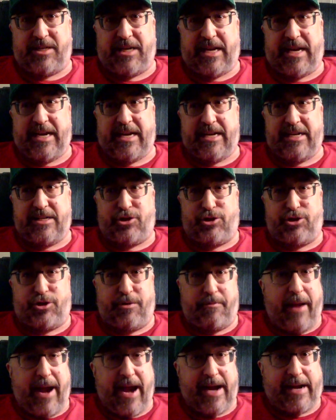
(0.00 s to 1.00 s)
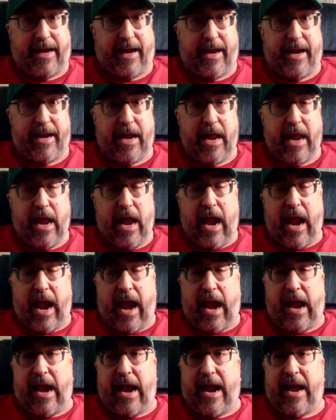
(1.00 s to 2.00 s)
He is Jamaican,
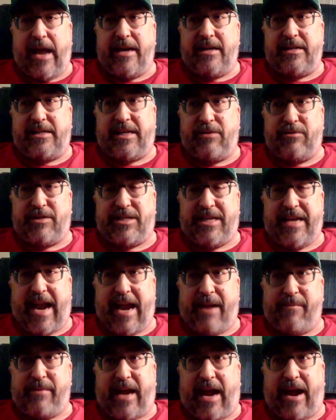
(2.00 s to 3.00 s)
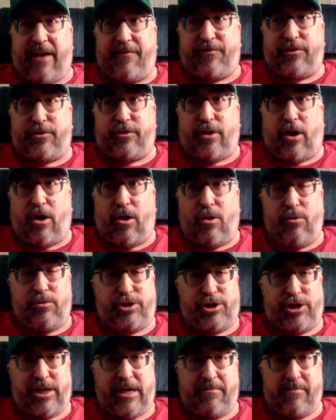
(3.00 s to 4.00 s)
and he was named after Ho
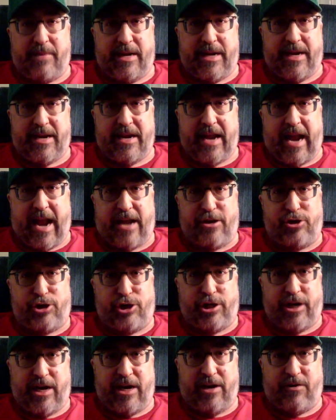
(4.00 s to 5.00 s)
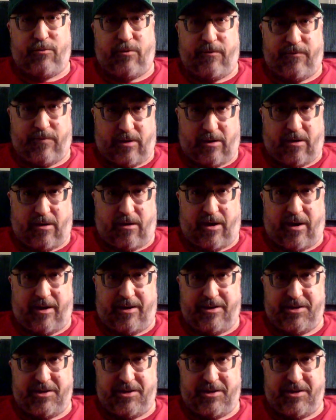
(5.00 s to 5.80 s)
Chi Minh and Che Guevara.